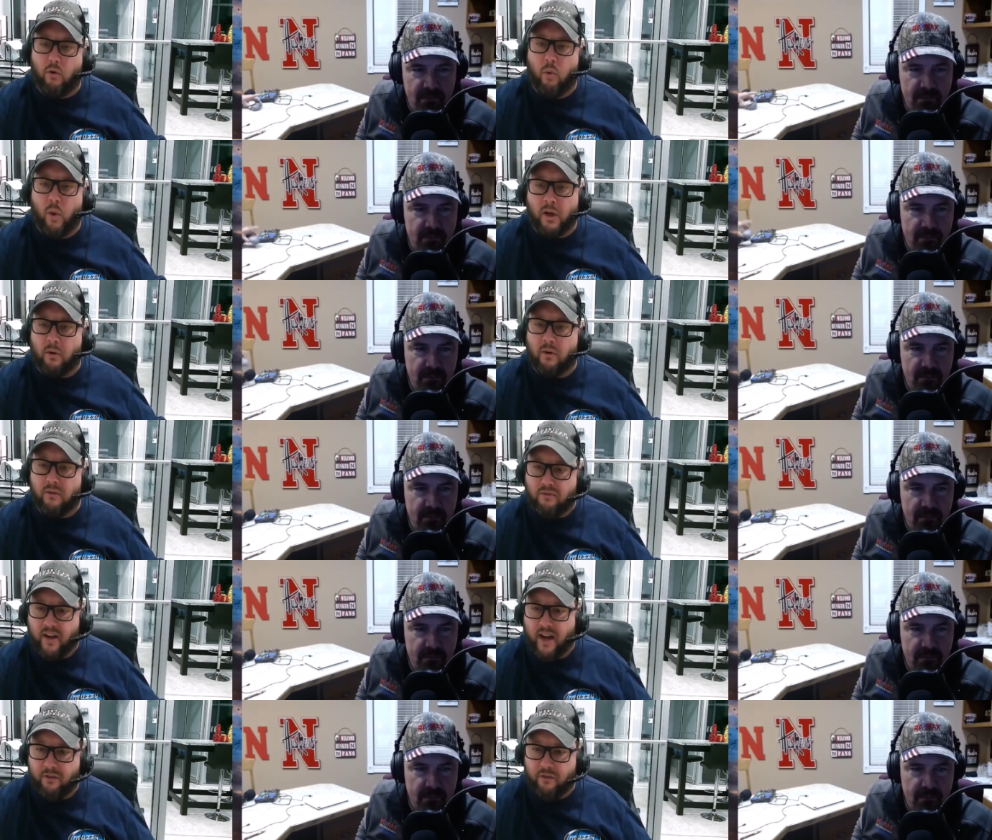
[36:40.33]
Speaker 1: quicker and
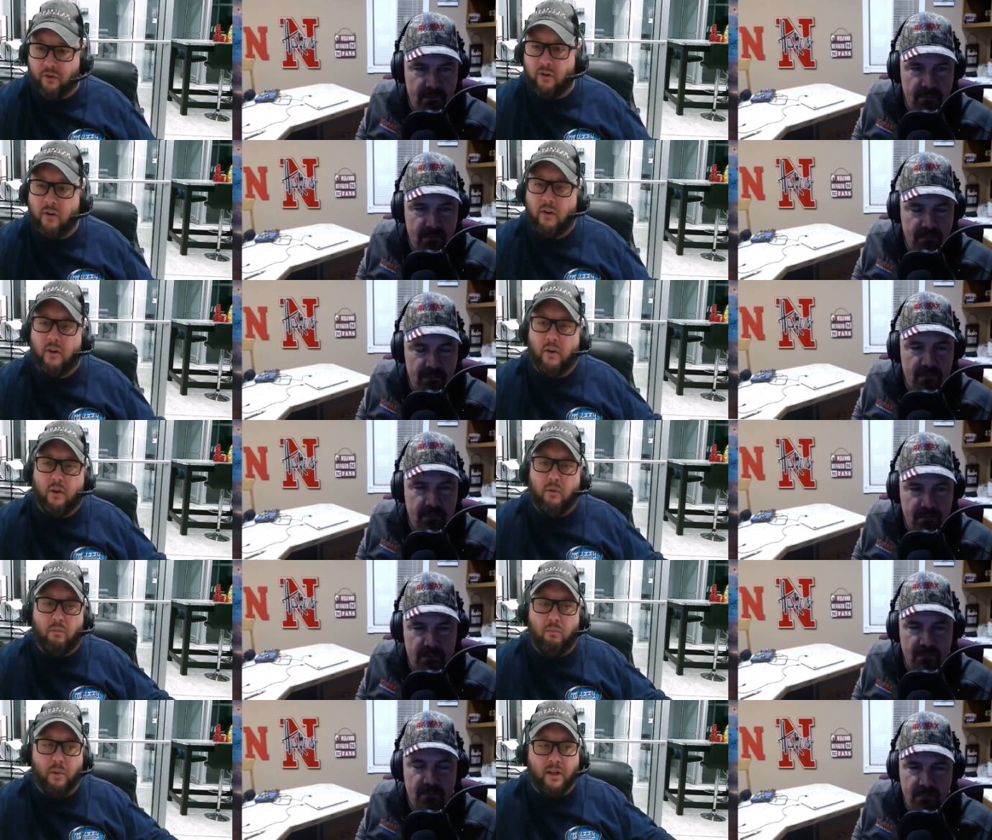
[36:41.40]
faster
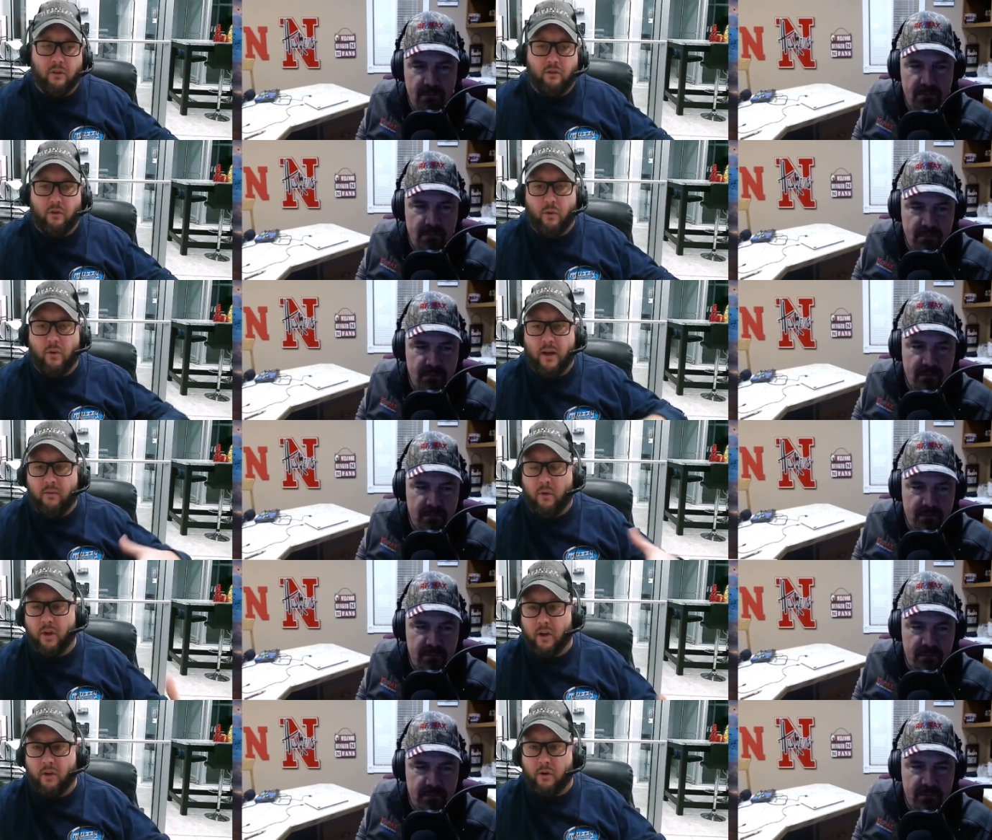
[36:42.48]
because you don't have all
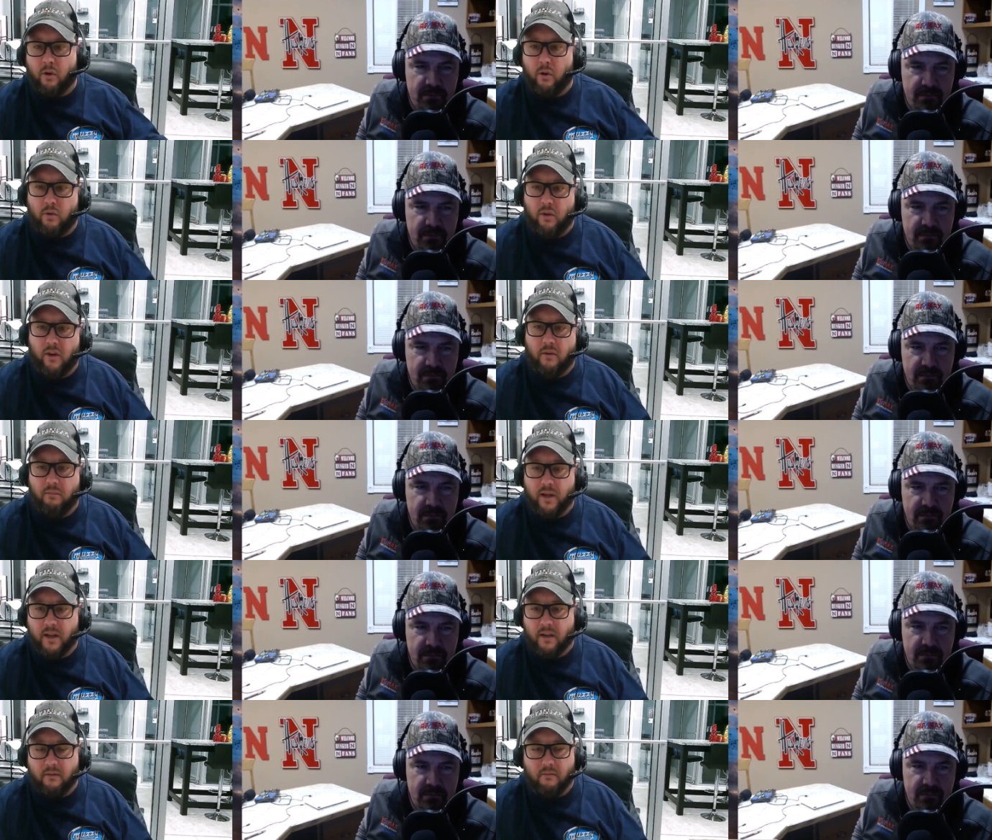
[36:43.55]
the undergrowth and them
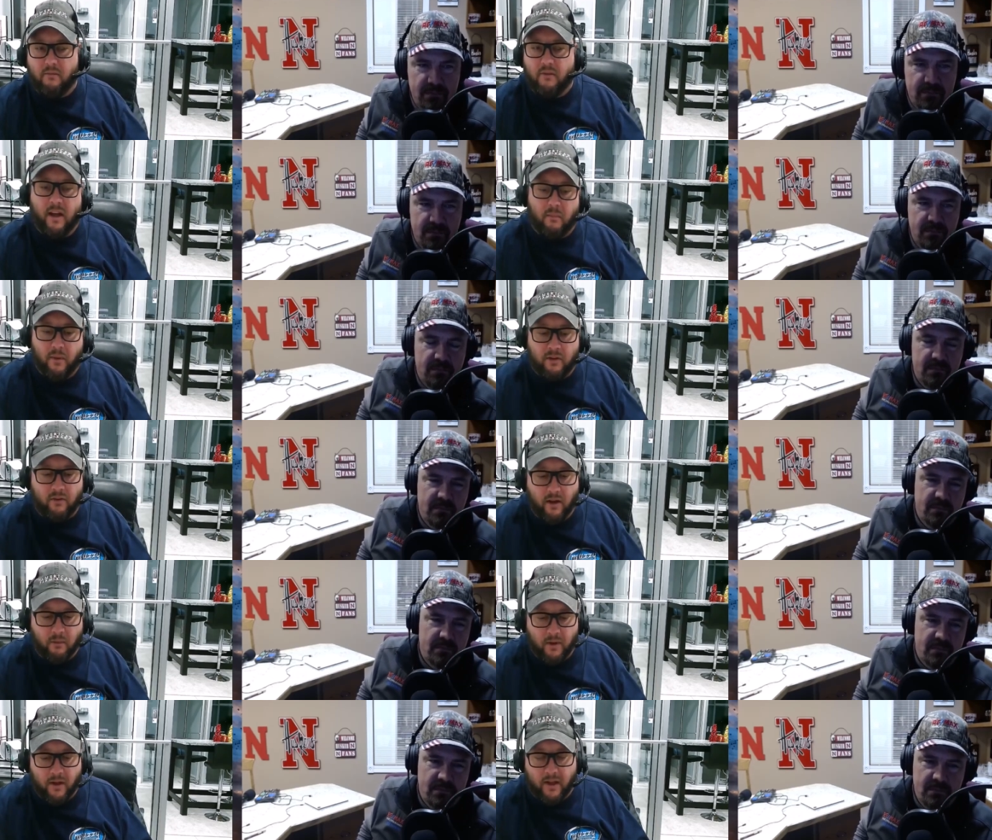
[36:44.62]
being kind of mixed
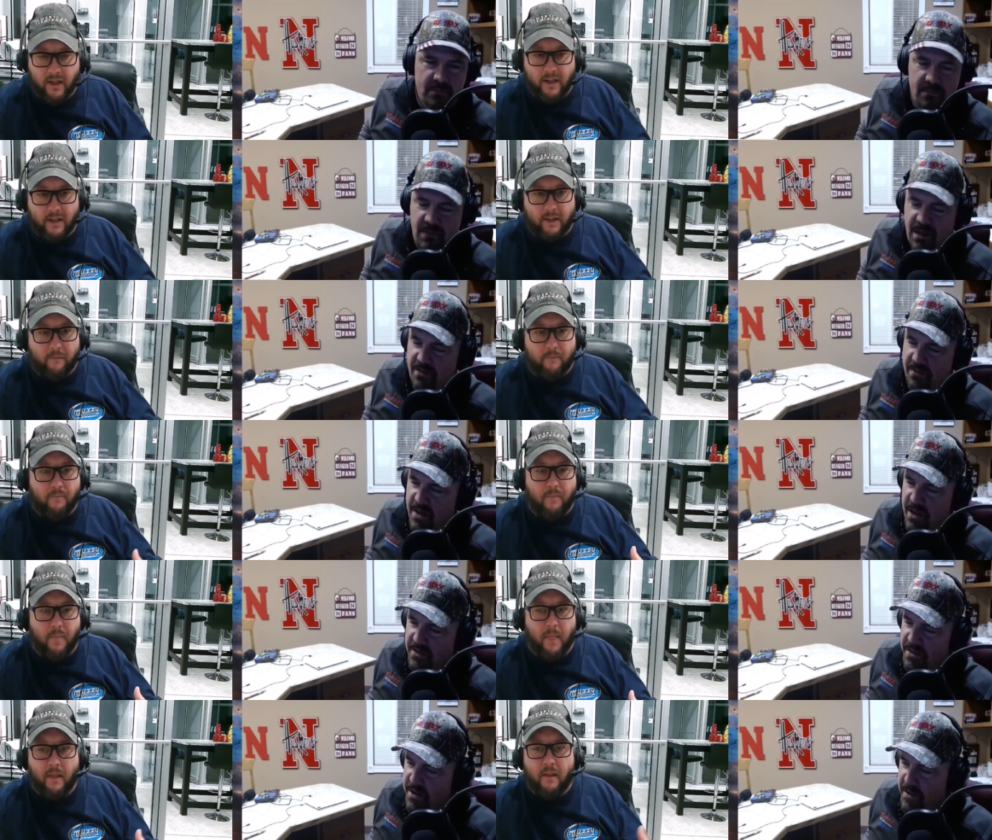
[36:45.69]
up.
Speaker 2: That's
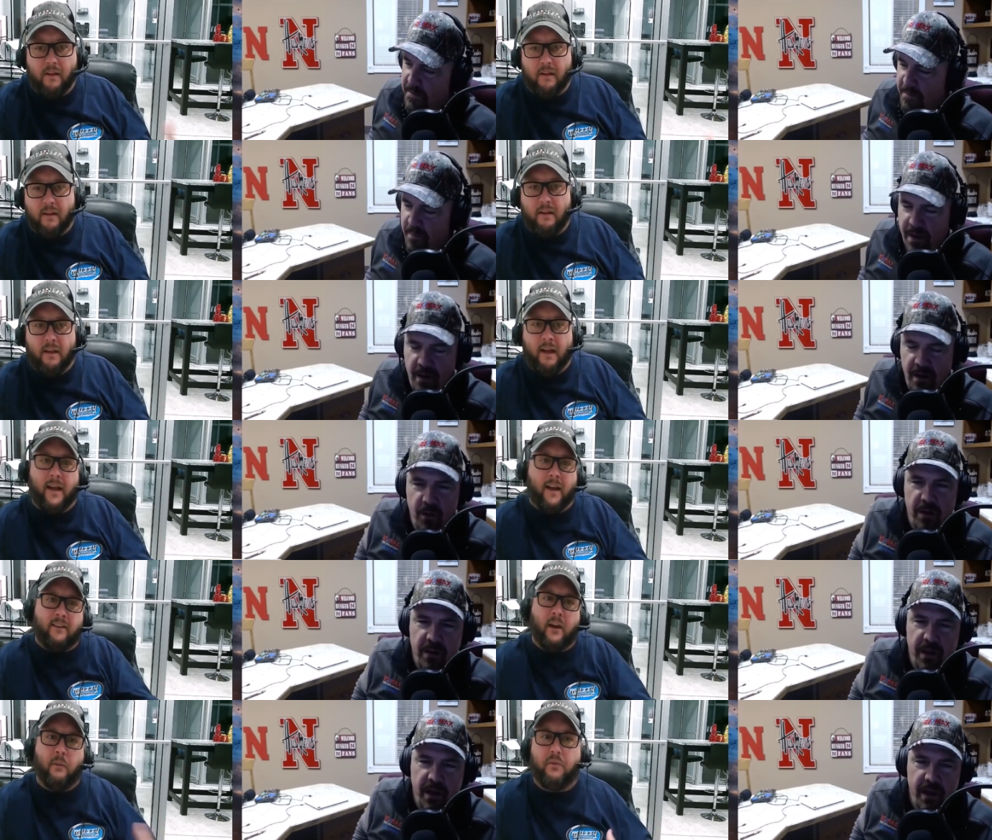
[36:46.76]
fascinating. Yeah, and
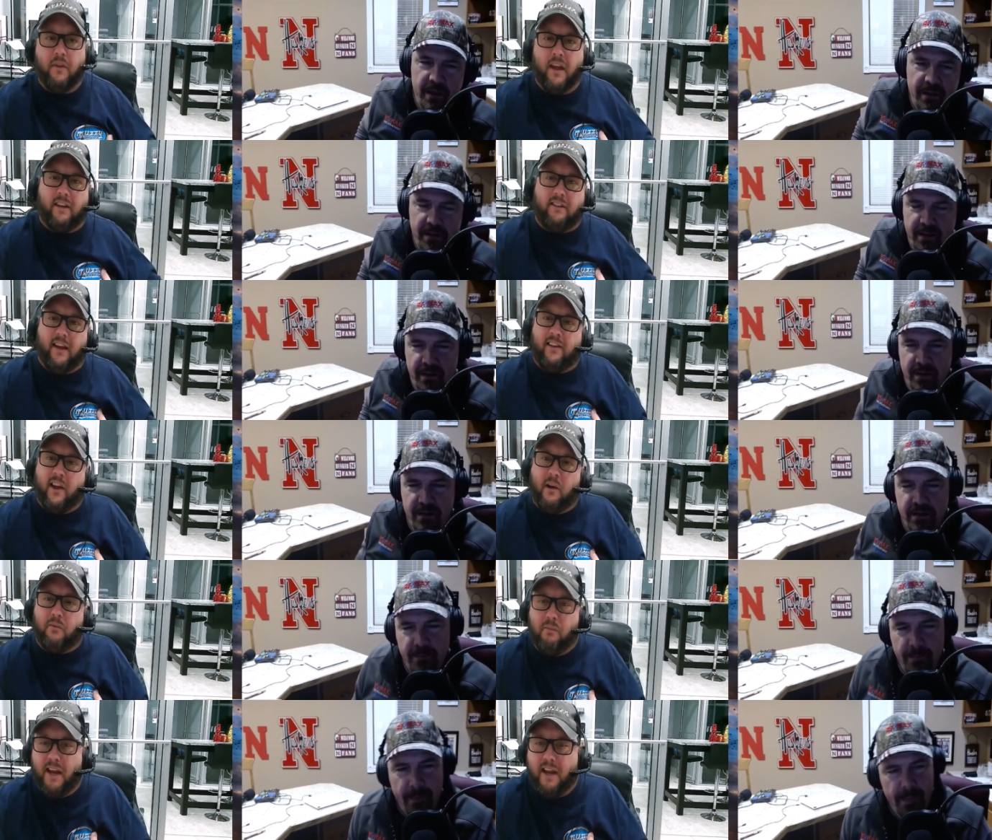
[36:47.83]
well, it's helped uh,
Speaker 1: it's it's
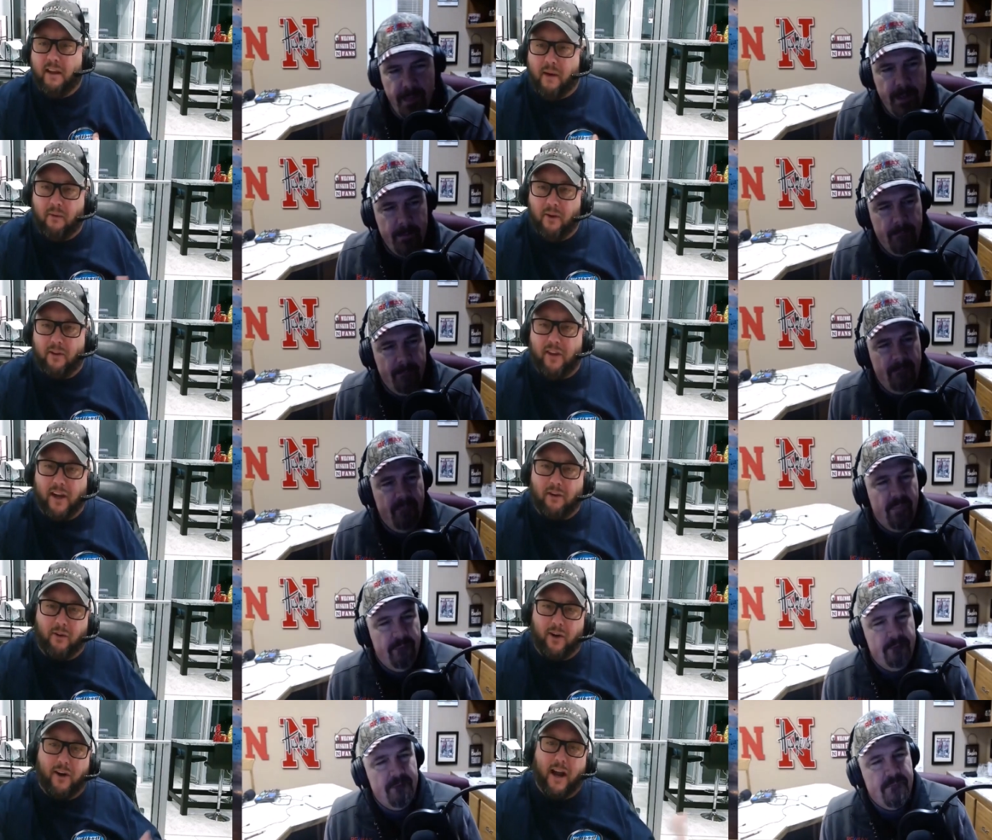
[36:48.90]
helped me in my real estate
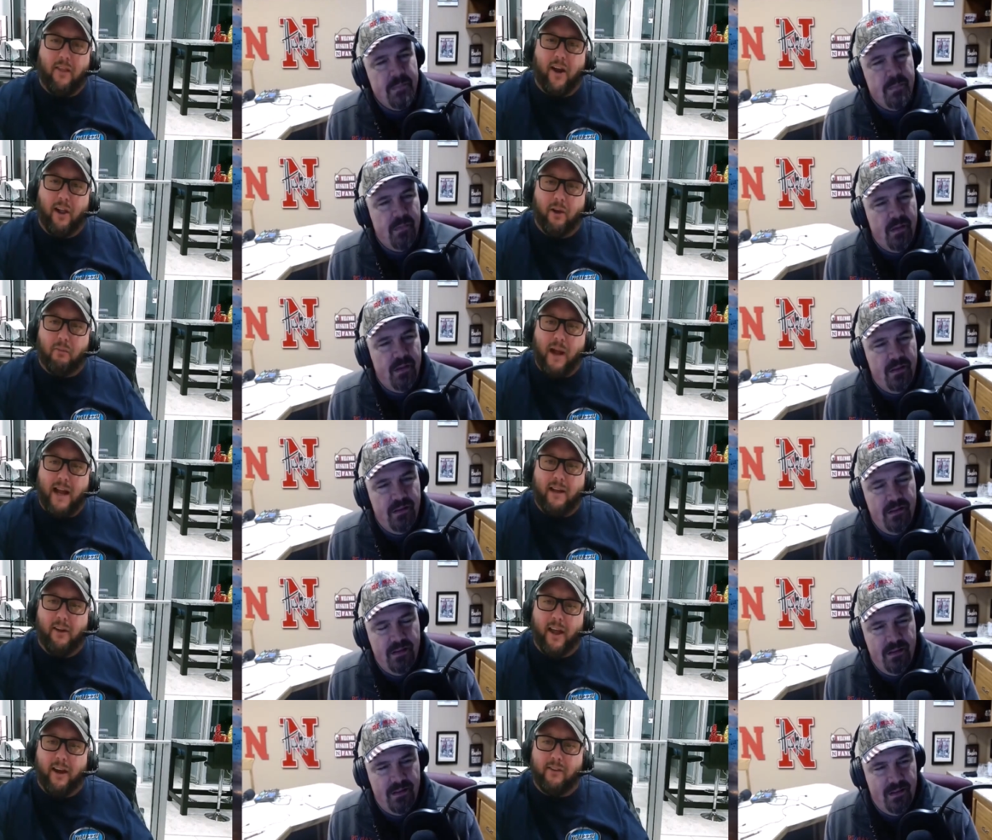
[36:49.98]
career. Now that I look back
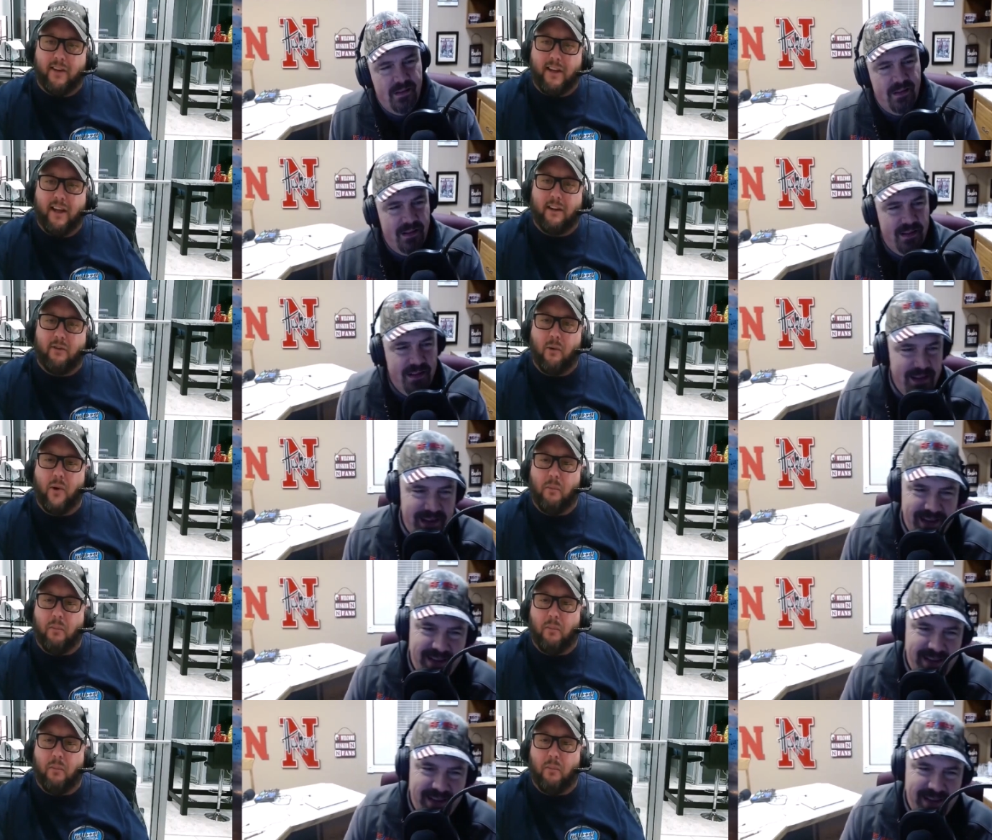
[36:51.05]
on that as a kid growing up